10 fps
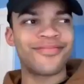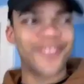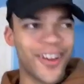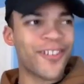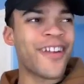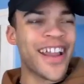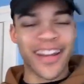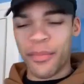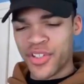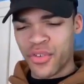Correct.
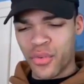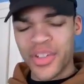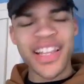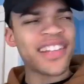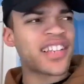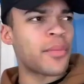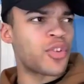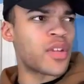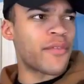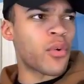Number 2, what size cup do you
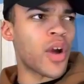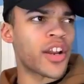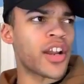get for a water